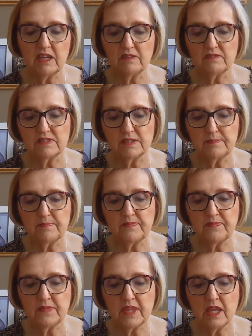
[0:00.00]
gift.
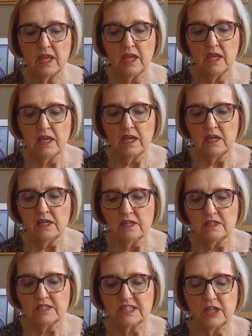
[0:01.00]

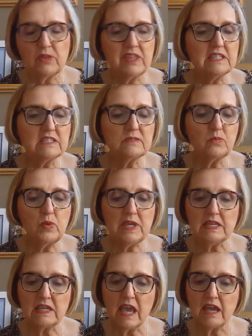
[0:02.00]
So this
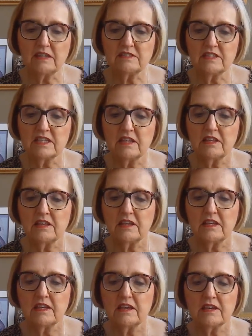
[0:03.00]
weekend,
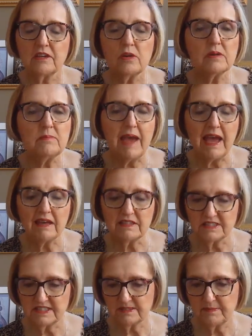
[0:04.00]
go to
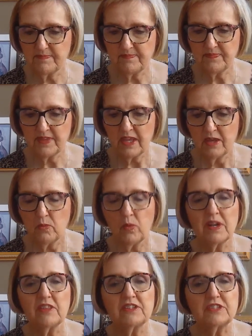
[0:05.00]
Mass,
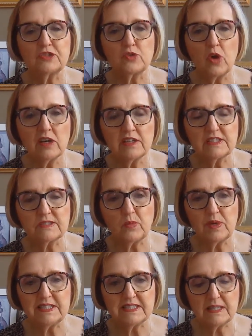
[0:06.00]
one of the strongest
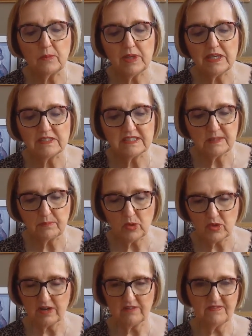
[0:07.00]
ways that we can
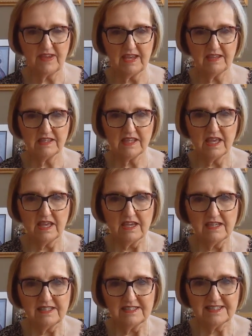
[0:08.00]
support our faith.
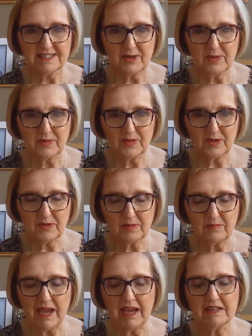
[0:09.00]
So go
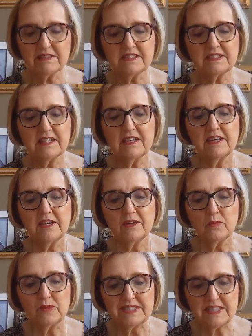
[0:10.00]
to Mass,
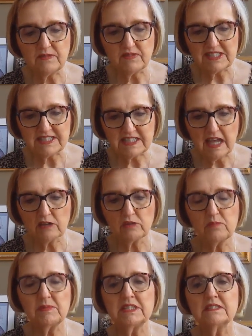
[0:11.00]
receive the
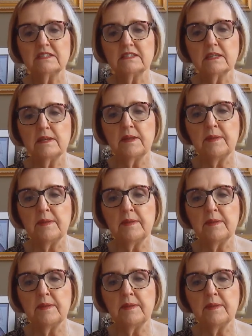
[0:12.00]
sacraments,